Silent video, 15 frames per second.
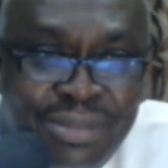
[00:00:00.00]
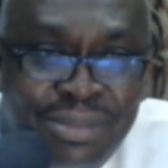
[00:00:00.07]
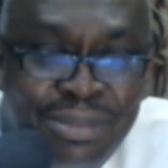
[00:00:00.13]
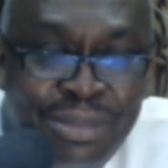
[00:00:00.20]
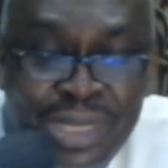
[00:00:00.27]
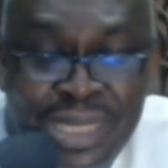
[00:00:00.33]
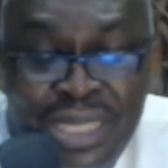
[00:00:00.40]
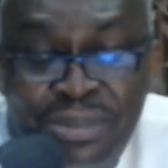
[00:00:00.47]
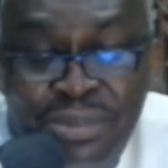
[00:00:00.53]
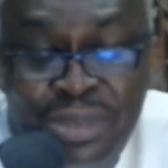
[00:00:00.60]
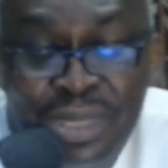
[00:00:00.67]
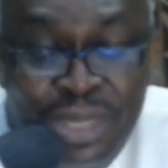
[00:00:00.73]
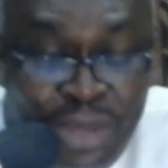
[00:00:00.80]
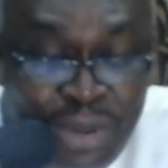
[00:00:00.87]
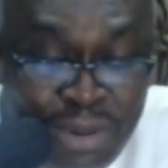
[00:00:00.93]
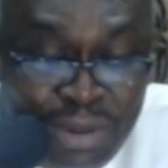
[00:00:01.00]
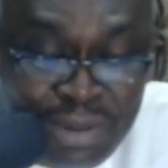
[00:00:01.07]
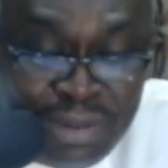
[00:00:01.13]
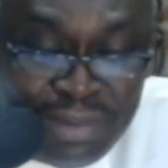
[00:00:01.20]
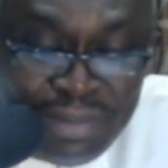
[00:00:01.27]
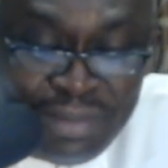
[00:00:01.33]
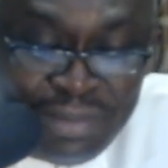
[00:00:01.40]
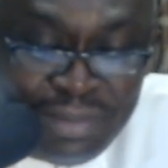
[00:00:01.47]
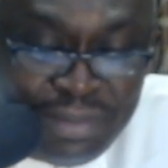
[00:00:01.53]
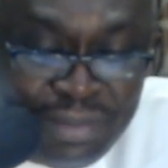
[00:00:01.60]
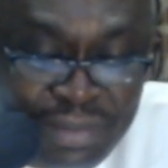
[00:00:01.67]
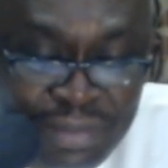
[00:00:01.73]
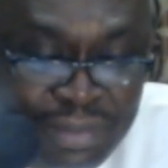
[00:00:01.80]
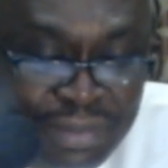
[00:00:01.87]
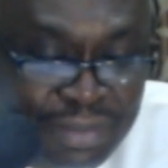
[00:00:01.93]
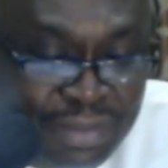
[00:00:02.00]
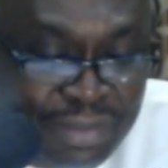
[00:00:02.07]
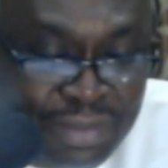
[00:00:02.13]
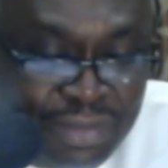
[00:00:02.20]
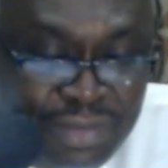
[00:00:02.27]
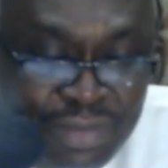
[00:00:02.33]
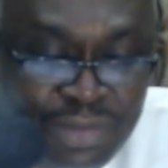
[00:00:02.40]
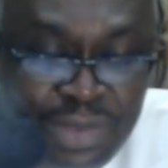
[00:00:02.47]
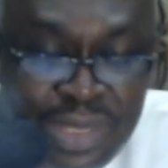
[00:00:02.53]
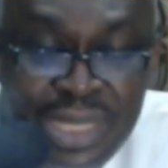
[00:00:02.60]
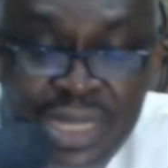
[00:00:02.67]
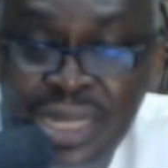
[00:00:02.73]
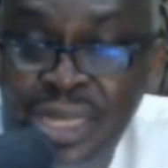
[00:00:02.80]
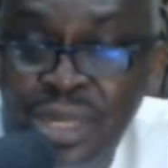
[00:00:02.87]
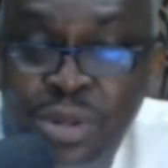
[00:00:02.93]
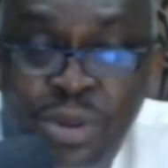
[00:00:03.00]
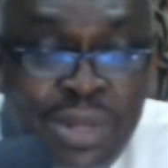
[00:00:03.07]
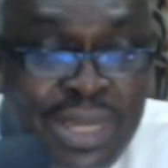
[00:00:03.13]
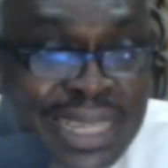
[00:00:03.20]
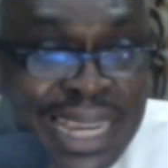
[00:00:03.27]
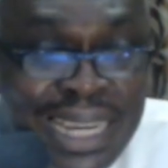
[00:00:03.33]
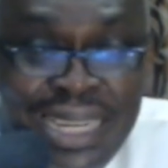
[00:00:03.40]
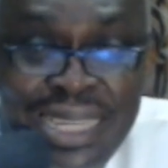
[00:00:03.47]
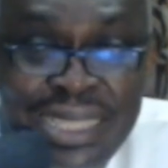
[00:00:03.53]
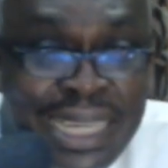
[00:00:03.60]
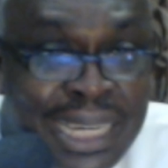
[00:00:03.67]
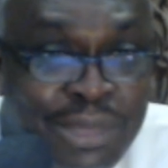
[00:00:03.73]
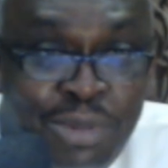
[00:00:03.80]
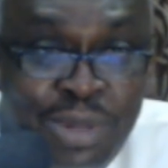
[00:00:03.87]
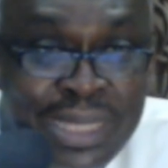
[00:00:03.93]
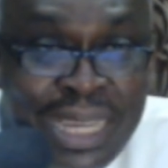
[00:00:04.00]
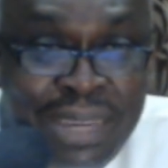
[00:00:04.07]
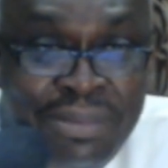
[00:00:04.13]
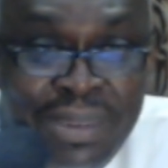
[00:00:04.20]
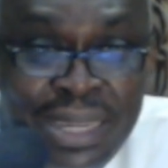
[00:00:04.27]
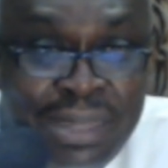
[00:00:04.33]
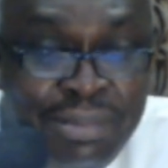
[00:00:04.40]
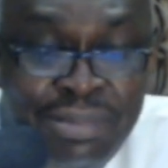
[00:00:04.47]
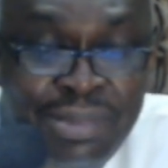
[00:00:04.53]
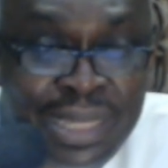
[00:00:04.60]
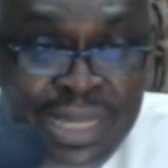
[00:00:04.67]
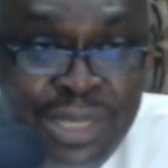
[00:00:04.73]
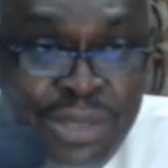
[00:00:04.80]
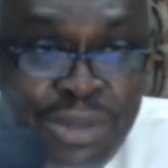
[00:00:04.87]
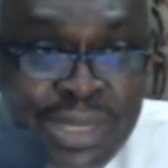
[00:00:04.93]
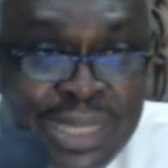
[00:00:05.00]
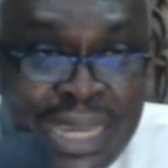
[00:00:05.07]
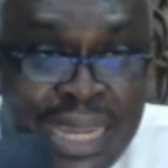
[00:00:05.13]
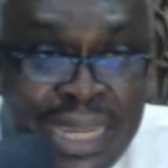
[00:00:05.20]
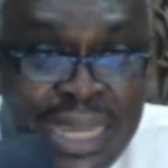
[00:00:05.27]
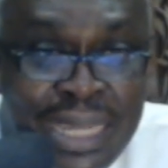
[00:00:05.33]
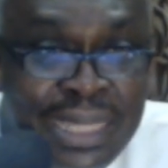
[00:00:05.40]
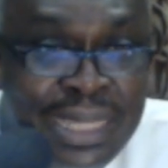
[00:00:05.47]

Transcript: But even though with Gregorian calendar and whatever religious calendar,